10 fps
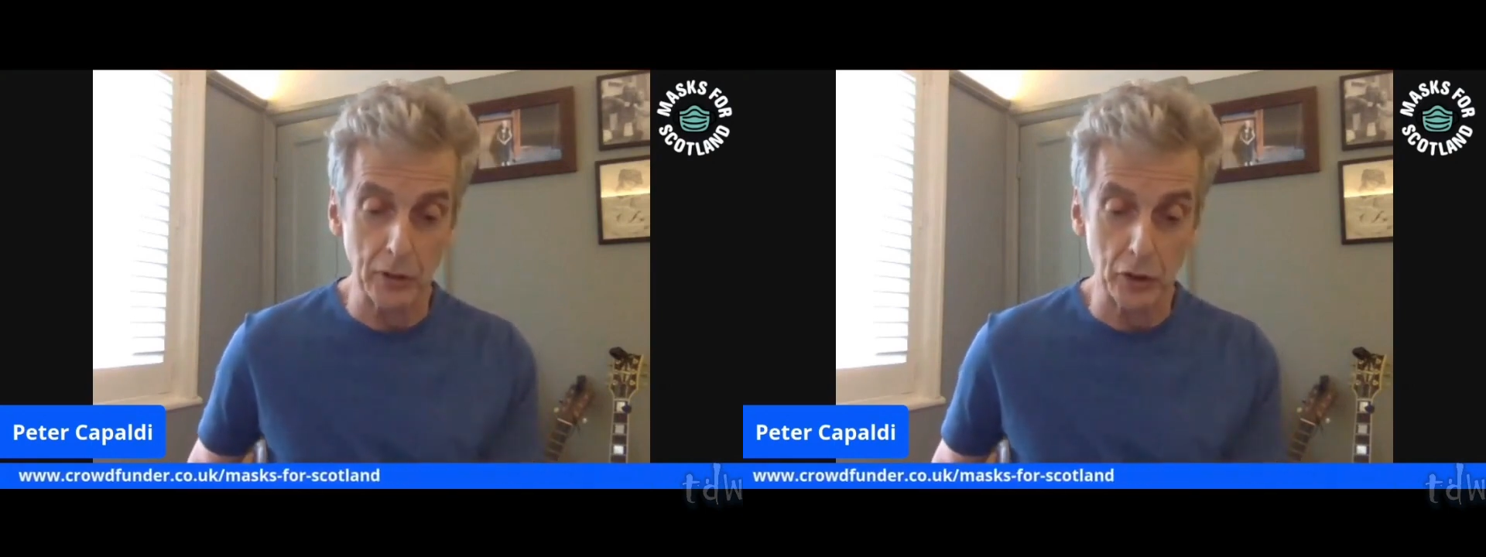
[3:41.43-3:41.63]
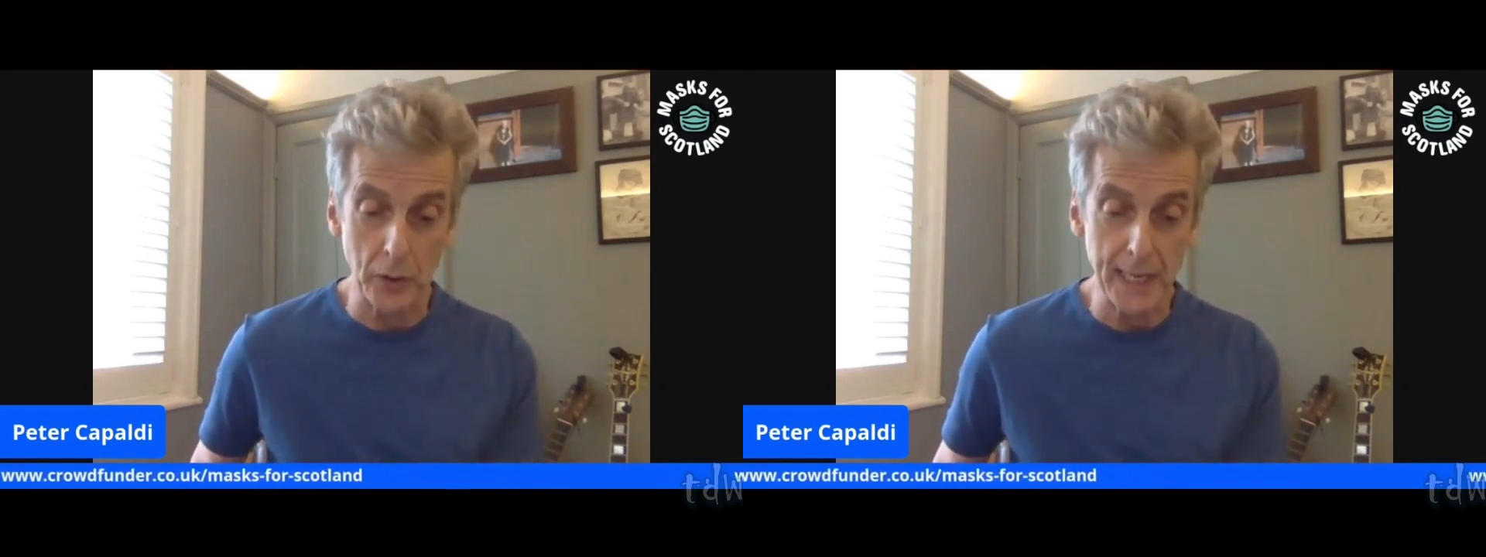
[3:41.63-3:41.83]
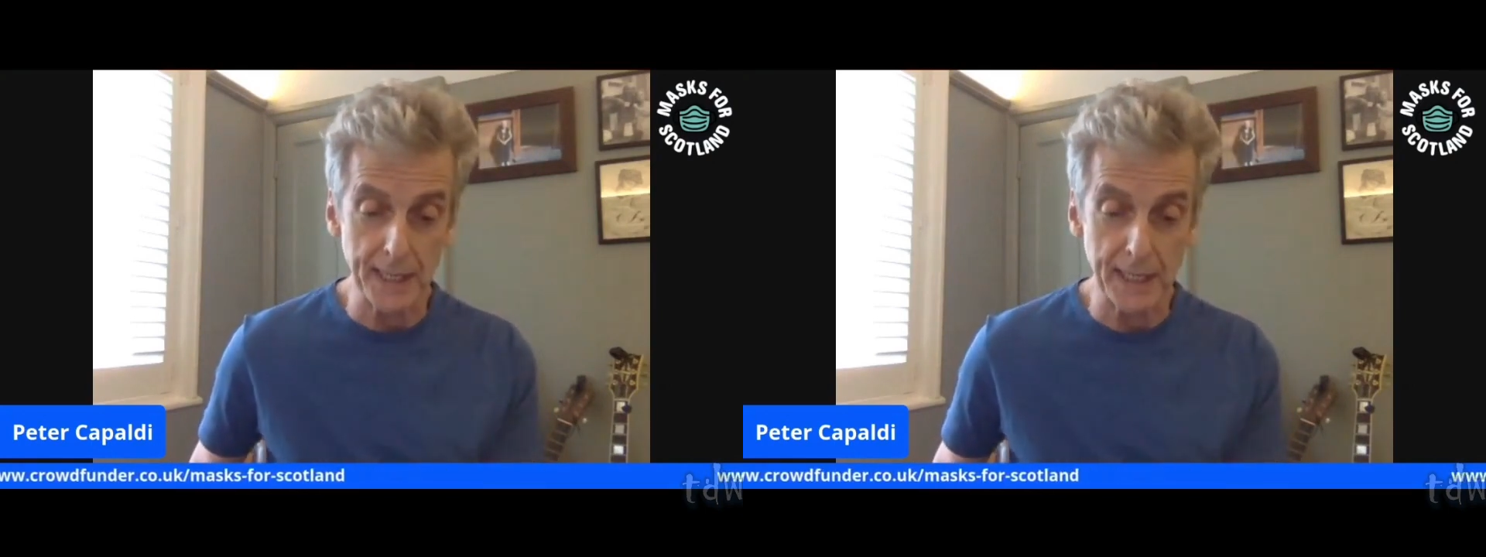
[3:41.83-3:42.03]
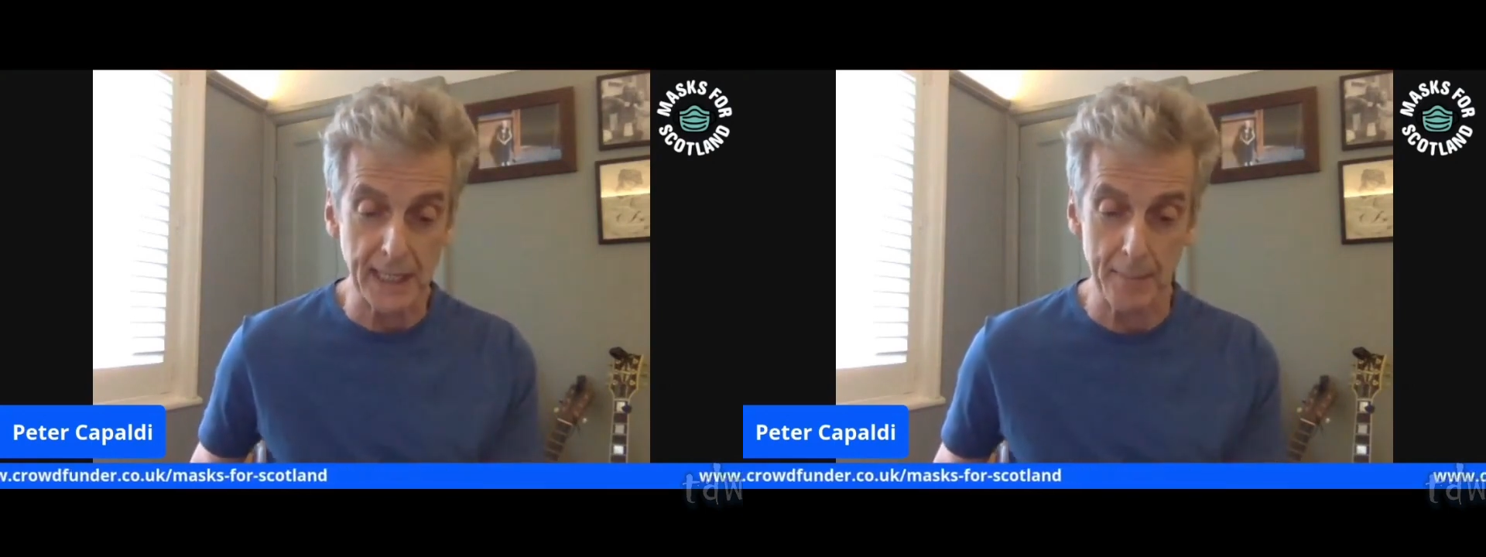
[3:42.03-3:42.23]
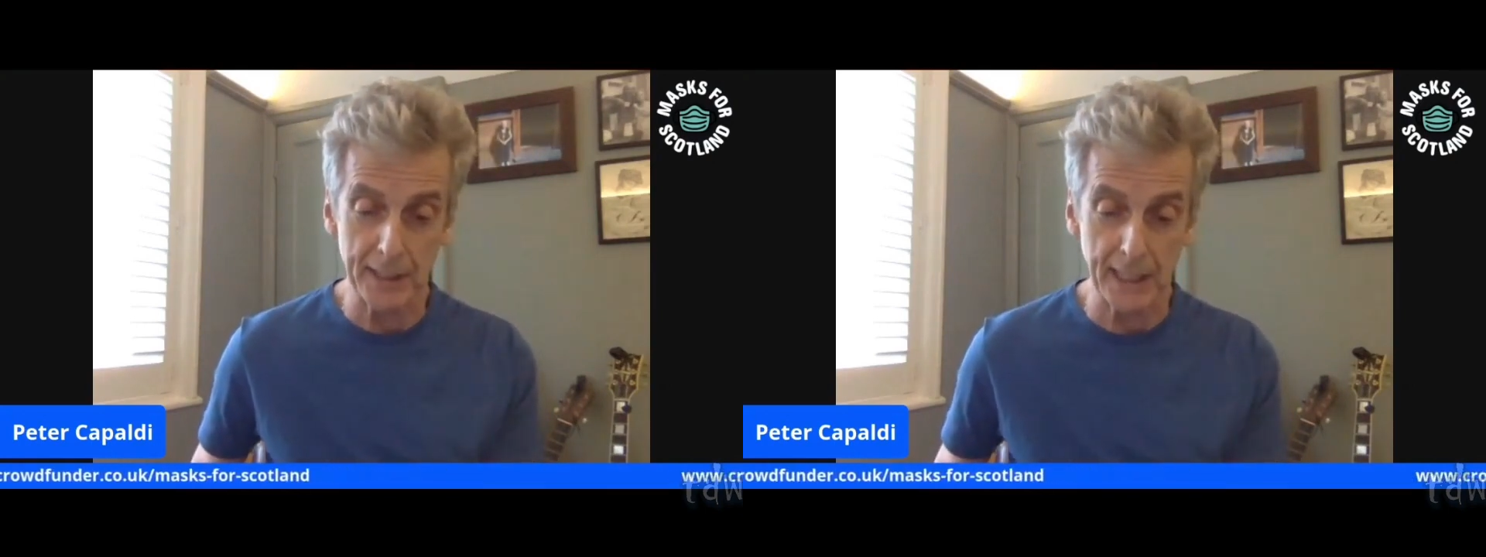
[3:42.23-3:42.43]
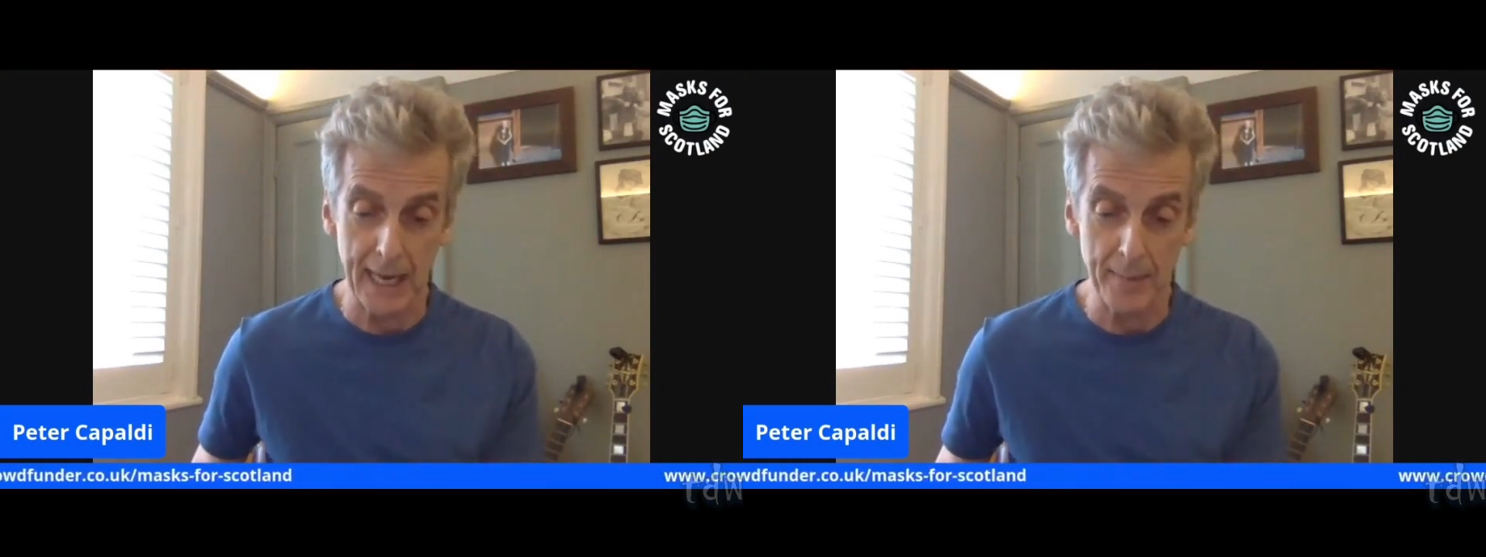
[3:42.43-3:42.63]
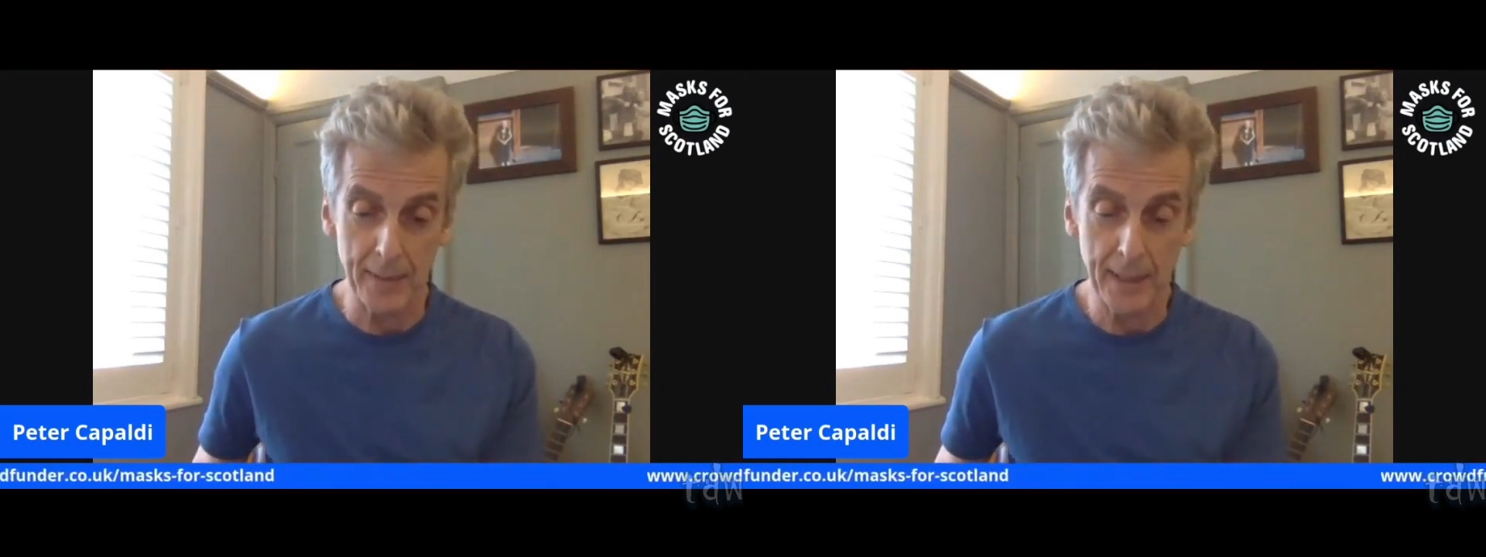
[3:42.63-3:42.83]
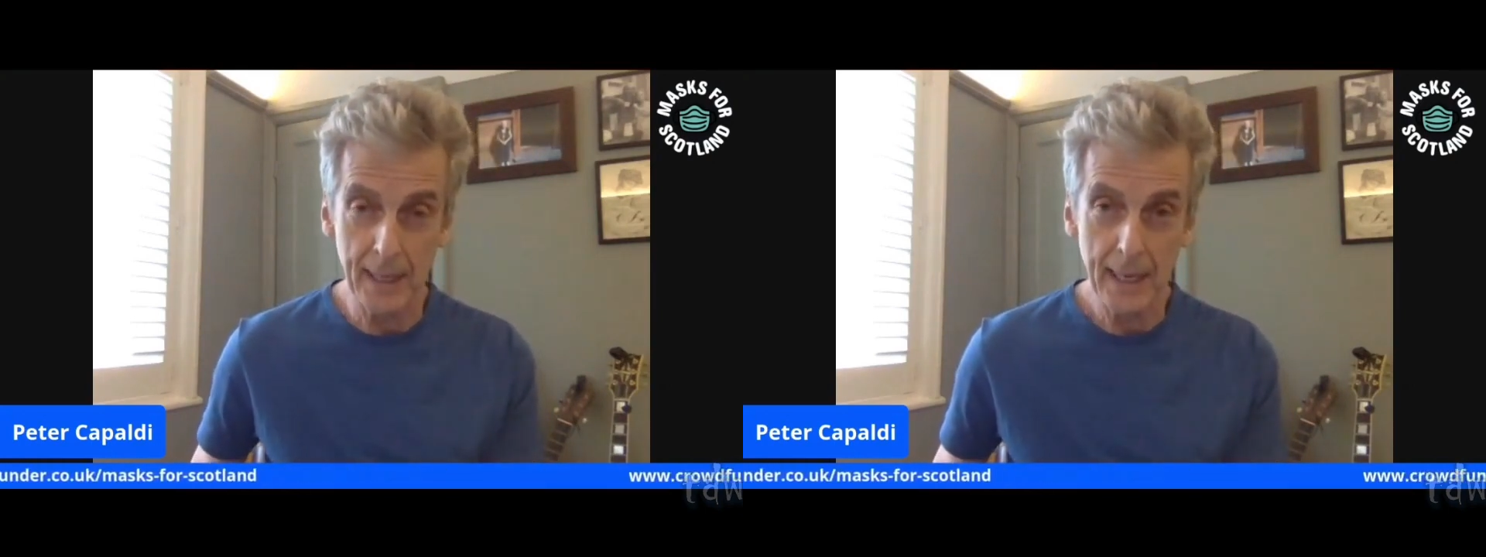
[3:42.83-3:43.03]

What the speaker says: apple tree in the summertime,